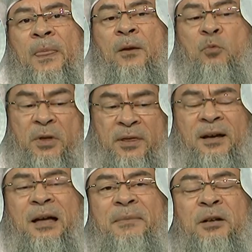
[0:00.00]
with
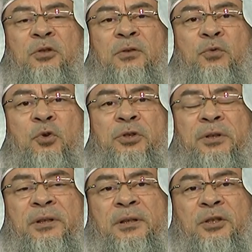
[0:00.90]
the amount of water
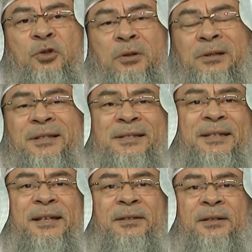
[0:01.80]
in the toilet
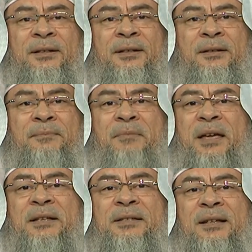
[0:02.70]
seat
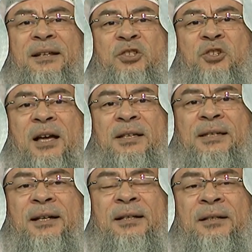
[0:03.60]
makes the
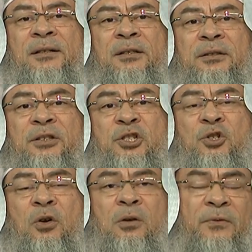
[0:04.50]
najasa
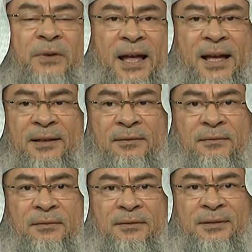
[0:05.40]
dissolve and
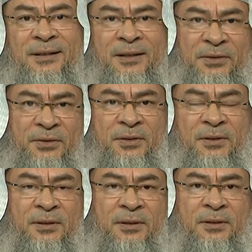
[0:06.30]
not
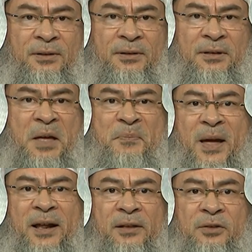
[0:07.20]

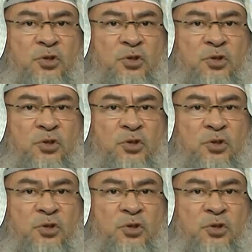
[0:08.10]
apparent.